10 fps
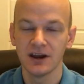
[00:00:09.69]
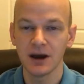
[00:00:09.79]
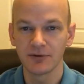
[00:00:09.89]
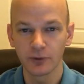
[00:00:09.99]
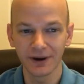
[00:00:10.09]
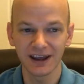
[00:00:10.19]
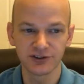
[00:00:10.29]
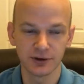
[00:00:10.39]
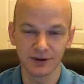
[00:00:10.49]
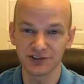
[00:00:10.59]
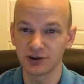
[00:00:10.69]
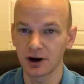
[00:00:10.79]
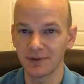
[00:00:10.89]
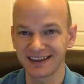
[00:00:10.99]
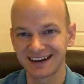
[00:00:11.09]
Now before we get to it, let's
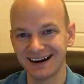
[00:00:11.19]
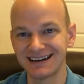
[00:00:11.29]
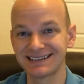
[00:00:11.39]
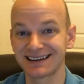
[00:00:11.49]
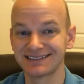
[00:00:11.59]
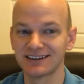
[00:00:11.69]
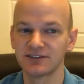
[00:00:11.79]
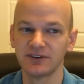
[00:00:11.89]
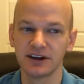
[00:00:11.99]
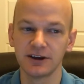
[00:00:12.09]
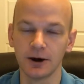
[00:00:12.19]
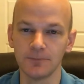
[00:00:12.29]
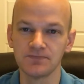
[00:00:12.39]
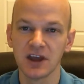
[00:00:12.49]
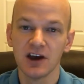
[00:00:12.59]
talk about the context of this
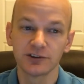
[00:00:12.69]
video.